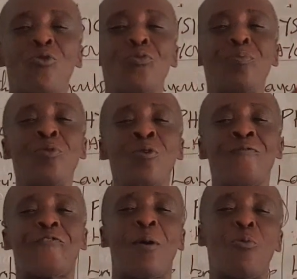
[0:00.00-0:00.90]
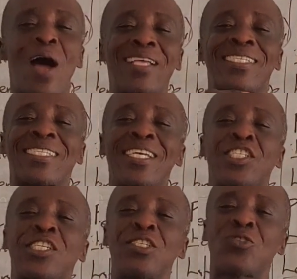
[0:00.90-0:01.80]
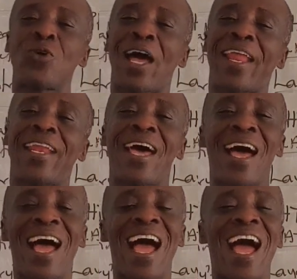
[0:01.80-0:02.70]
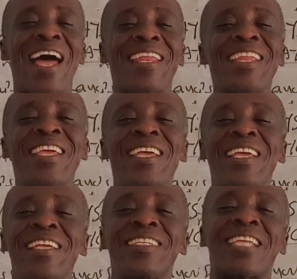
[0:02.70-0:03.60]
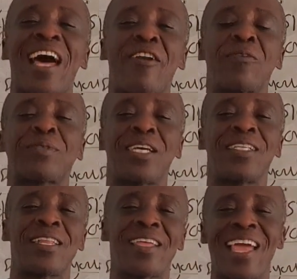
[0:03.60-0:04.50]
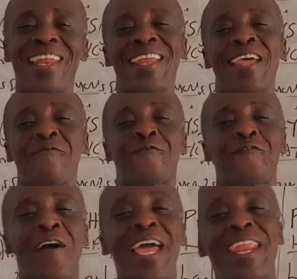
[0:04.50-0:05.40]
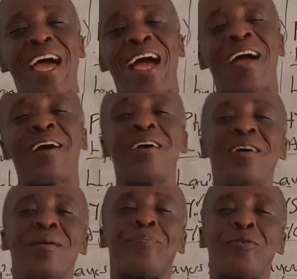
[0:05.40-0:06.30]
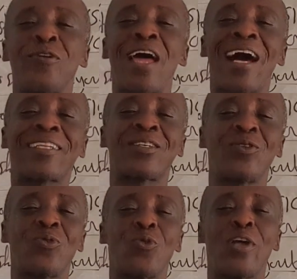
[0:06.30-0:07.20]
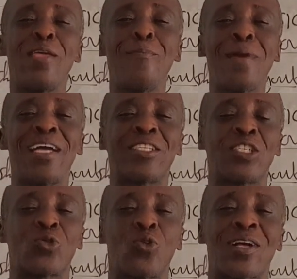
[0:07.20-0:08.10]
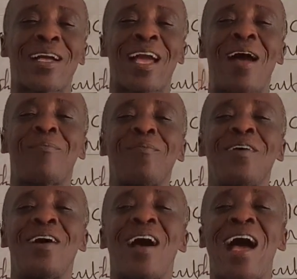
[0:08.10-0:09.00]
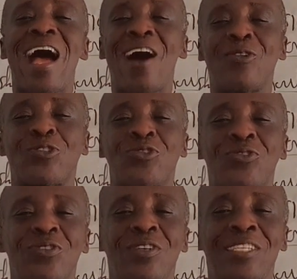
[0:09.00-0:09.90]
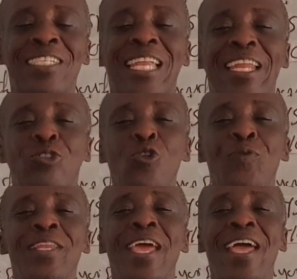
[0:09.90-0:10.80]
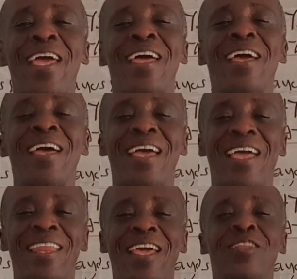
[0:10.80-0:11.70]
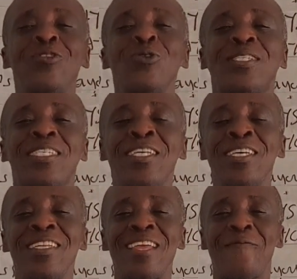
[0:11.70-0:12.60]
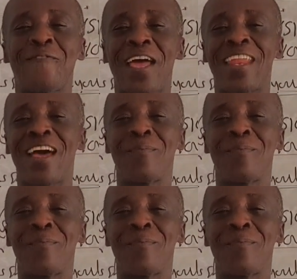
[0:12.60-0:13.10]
will move from one station to another uninterrupted, and then the final product will emerge. It will come out. Yes, so it will be there, and then you see the final